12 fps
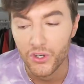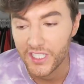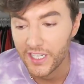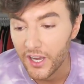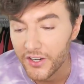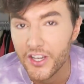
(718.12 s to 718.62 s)

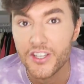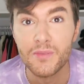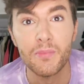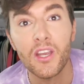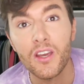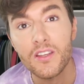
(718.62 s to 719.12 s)
watching
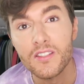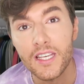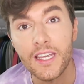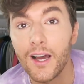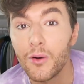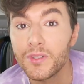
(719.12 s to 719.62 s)
Hunters because
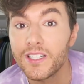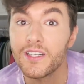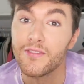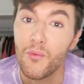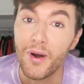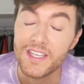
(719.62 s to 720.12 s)
he helped in
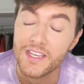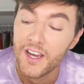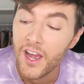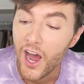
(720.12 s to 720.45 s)
different ways.